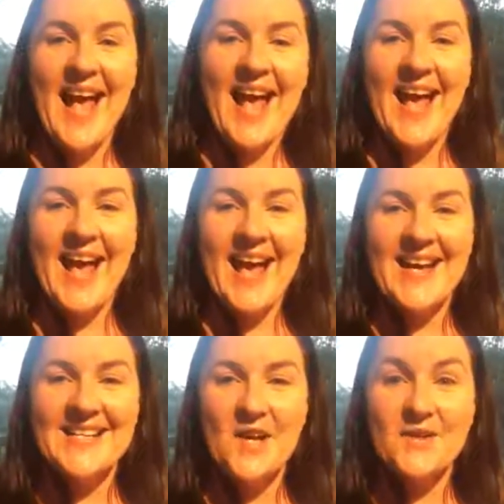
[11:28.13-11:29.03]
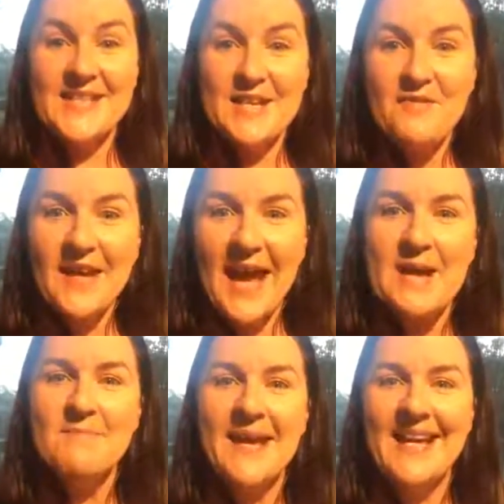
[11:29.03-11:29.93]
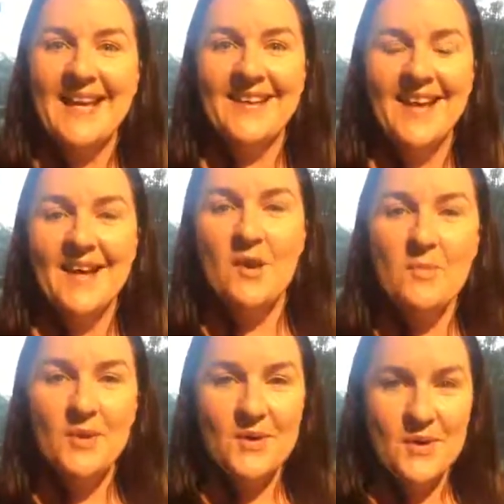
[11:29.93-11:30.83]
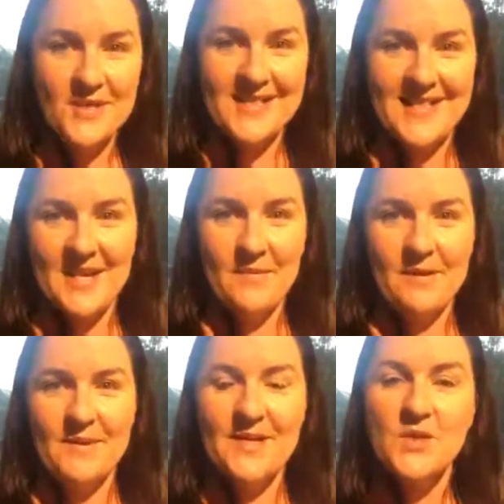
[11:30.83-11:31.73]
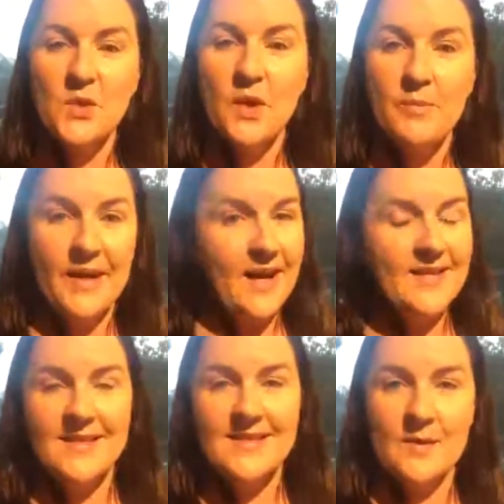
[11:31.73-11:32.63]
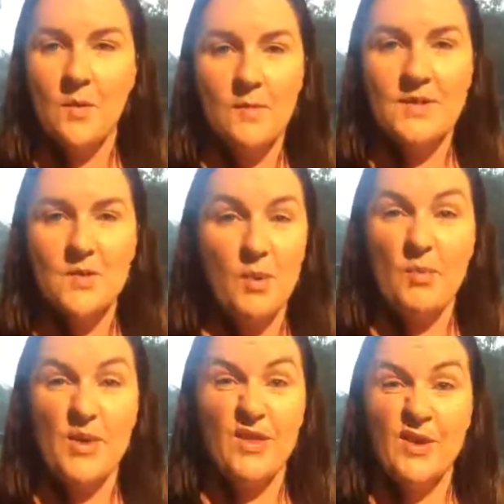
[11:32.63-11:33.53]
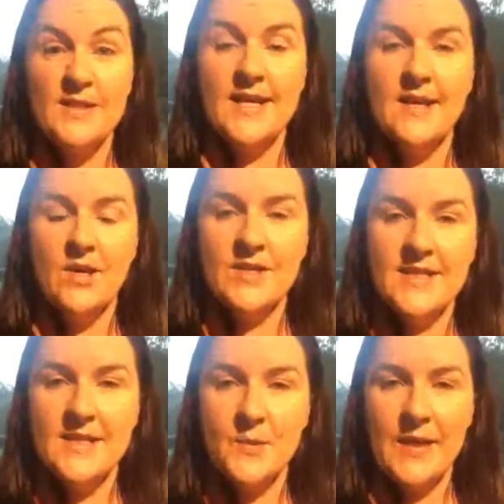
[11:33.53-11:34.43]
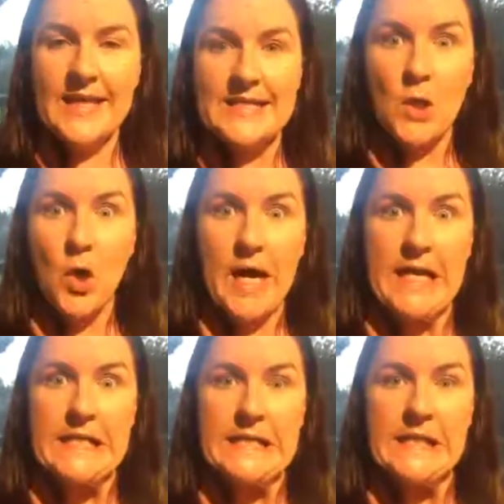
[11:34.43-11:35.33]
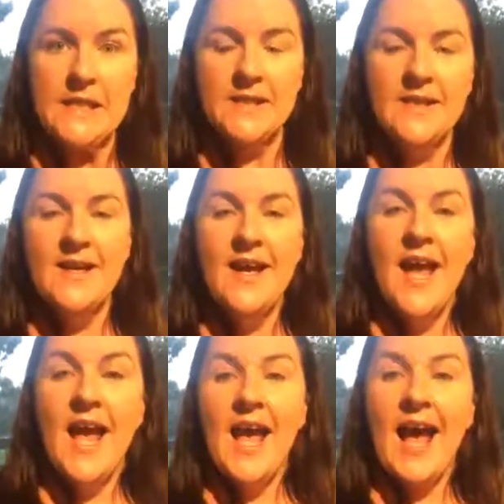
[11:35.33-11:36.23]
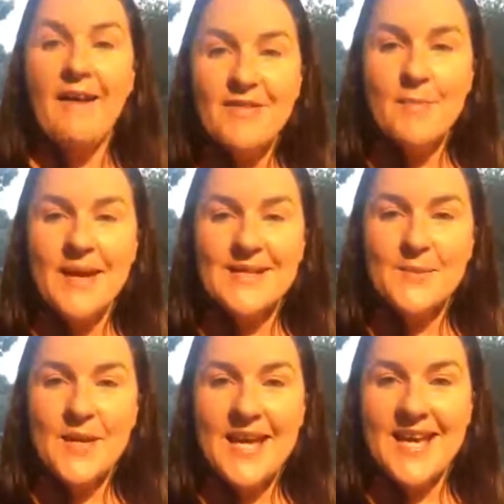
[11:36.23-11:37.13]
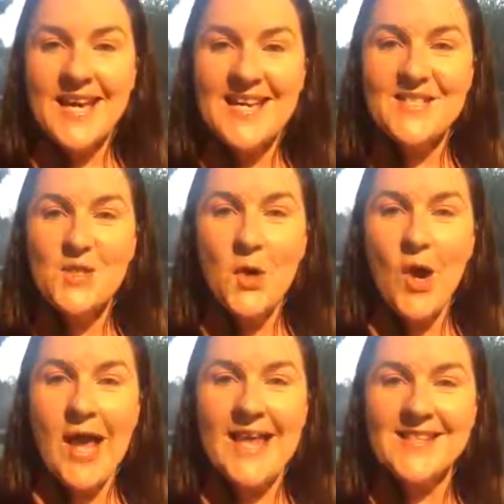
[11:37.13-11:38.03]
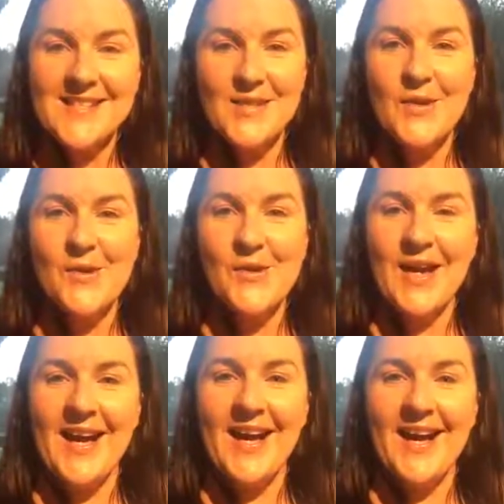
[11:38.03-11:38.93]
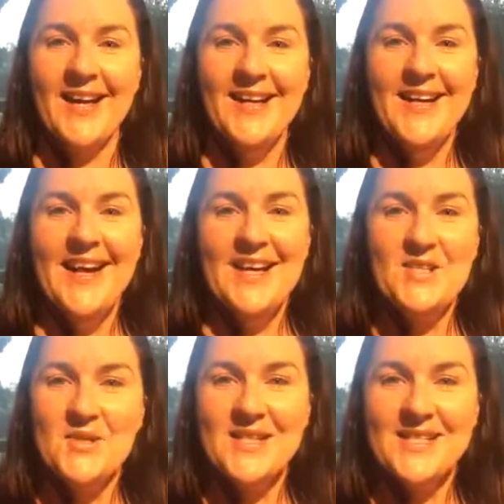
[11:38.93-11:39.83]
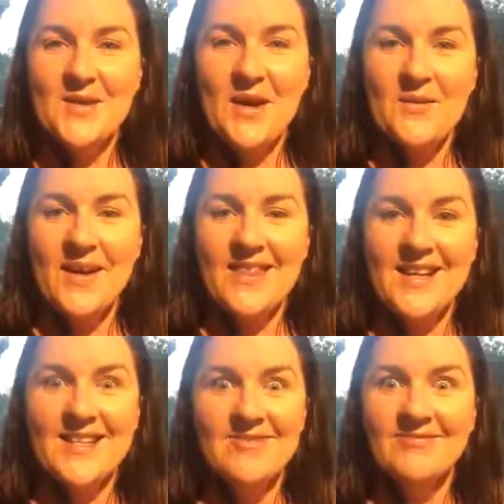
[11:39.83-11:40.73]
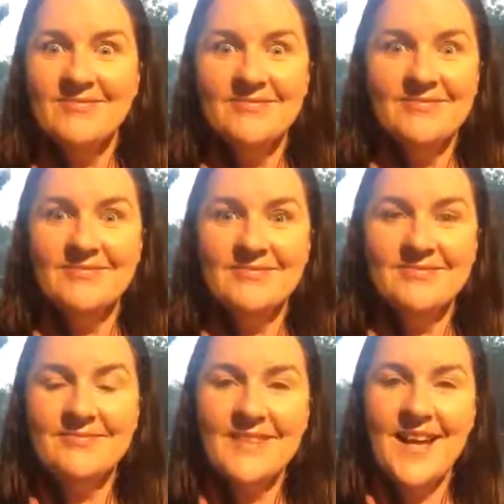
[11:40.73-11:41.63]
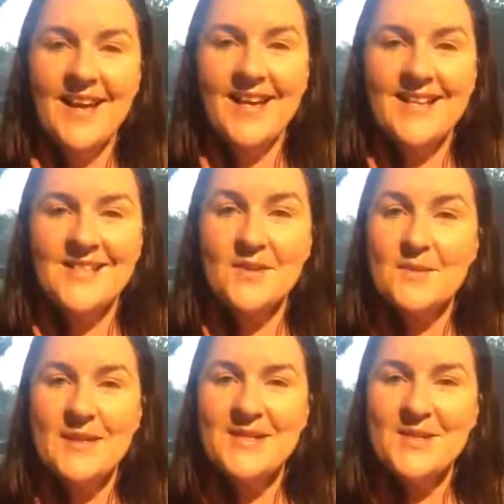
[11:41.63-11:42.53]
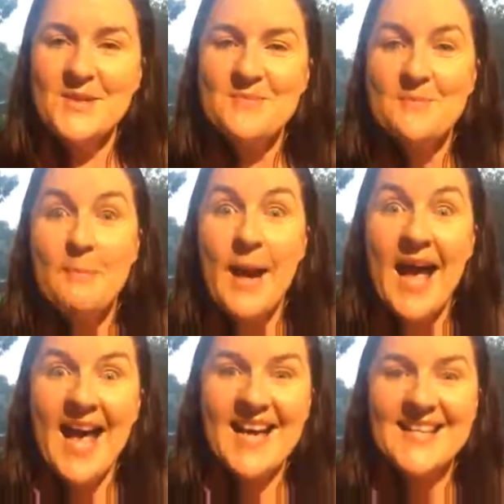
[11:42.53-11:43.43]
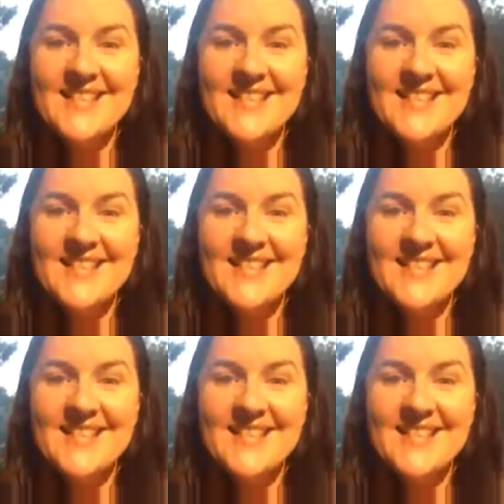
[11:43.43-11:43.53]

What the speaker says: and I'll see you for cake making, and I'll put a notice in here when I'm going to do it, but as I said, won't be till probably Thursday because this week's crazy. Have the best week. Enjoy the slow cooker. Enjoy this great weather, and I'll speak to you soon. Bye.